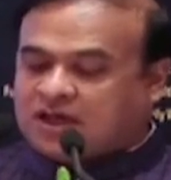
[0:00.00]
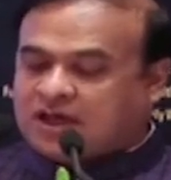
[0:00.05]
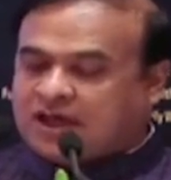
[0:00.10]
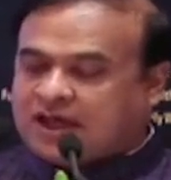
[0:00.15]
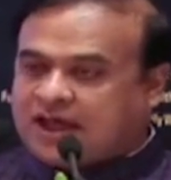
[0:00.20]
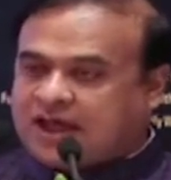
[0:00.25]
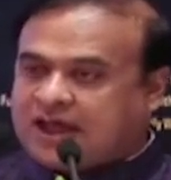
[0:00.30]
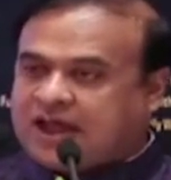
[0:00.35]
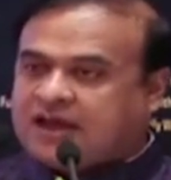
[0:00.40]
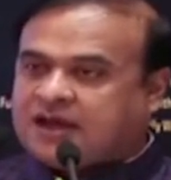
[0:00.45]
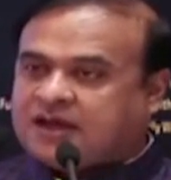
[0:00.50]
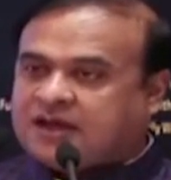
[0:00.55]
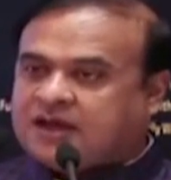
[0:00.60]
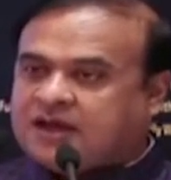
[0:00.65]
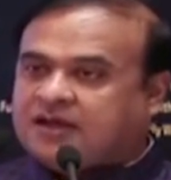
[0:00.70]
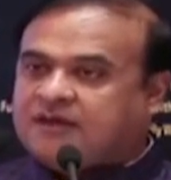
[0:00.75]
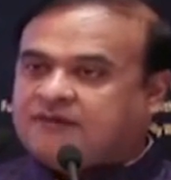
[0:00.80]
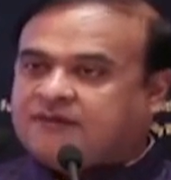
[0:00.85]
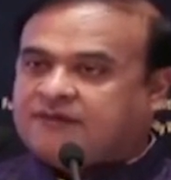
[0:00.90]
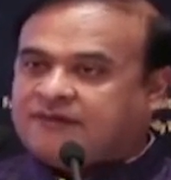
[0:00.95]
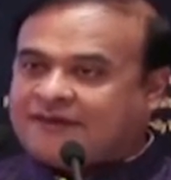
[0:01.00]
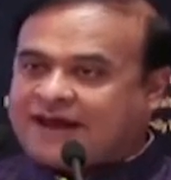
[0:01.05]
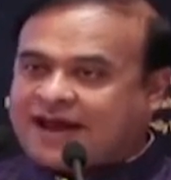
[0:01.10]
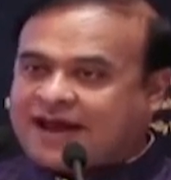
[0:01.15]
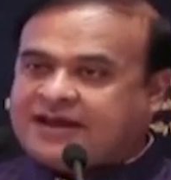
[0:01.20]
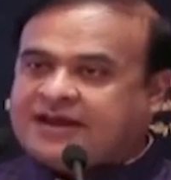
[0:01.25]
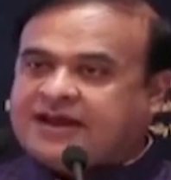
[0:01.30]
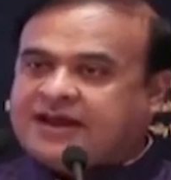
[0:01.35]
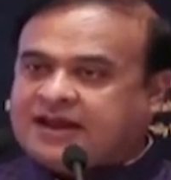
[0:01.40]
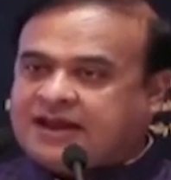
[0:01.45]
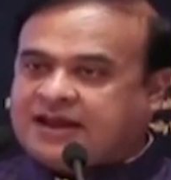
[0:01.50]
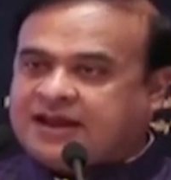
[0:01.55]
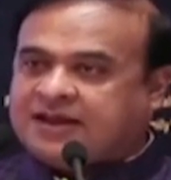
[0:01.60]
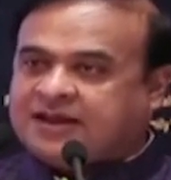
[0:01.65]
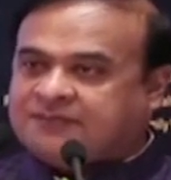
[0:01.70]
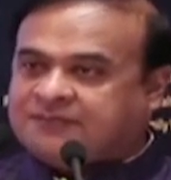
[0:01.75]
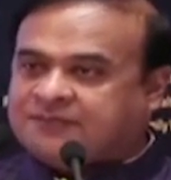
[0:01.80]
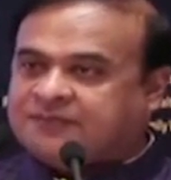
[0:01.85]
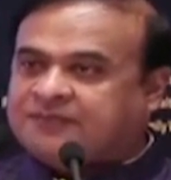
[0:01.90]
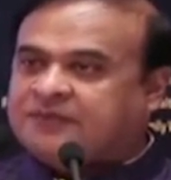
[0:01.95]
and finally
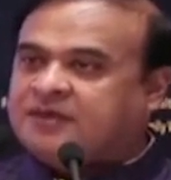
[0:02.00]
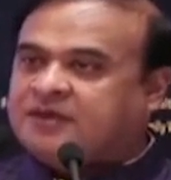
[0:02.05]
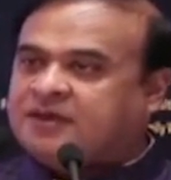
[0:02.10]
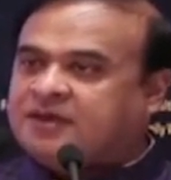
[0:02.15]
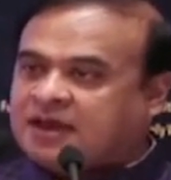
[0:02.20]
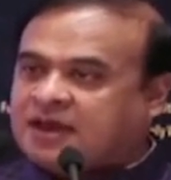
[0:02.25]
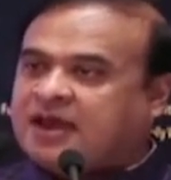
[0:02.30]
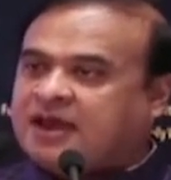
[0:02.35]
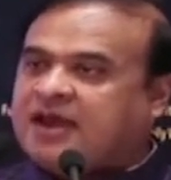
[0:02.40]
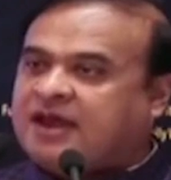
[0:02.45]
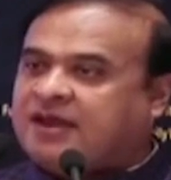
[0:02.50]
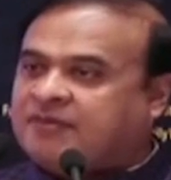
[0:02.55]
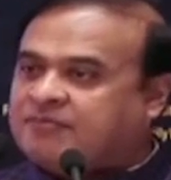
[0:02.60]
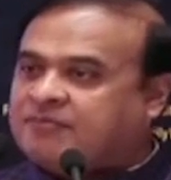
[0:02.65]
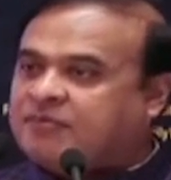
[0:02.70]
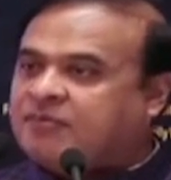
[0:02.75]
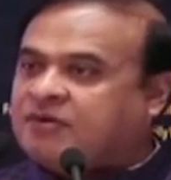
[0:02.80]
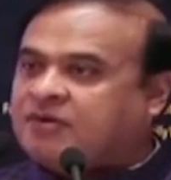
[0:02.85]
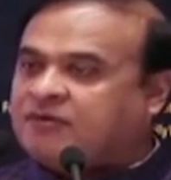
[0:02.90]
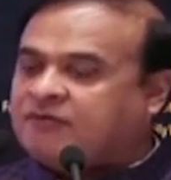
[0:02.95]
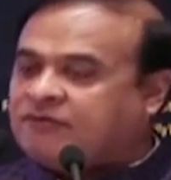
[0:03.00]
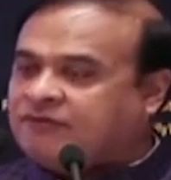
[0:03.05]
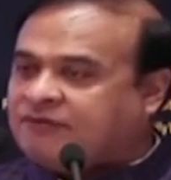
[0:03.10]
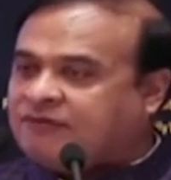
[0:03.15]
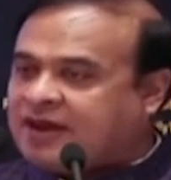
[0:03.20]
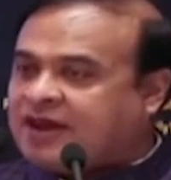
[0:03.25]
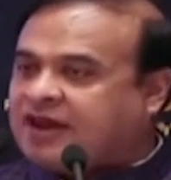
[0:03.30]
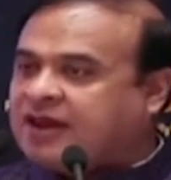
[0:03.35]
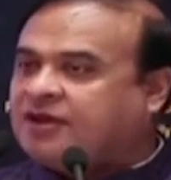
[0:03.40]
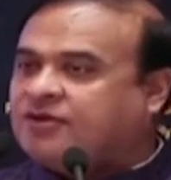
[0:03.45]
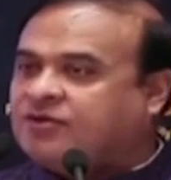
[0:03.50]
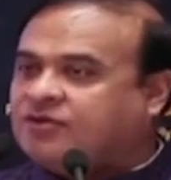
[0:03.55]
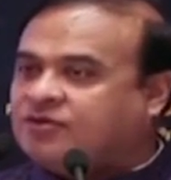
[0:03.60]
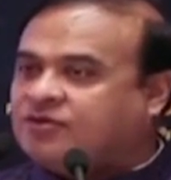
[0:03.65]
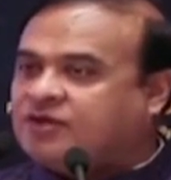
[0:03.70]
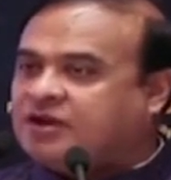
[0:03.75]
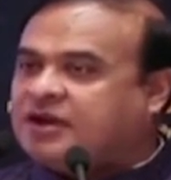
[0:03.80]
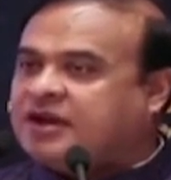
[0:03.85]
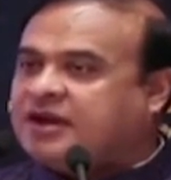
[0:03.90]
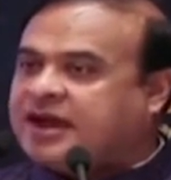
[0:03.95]
a very good
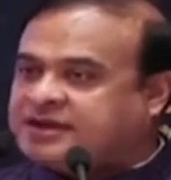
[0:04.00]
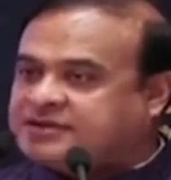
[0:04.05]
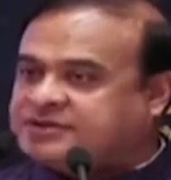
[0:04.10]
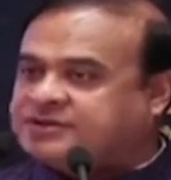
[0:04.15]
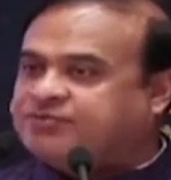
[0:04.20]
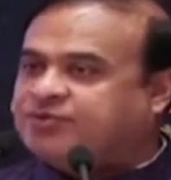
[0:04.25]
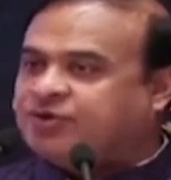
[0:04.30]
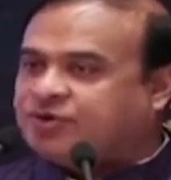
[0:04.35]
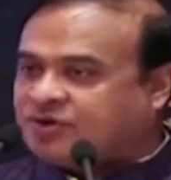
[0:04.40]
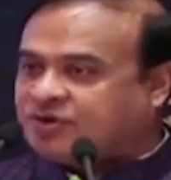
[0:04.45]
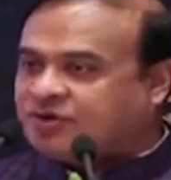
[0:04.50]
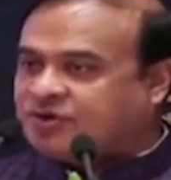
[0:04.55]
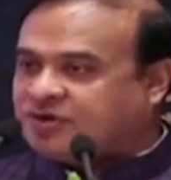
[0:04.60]
dashboard.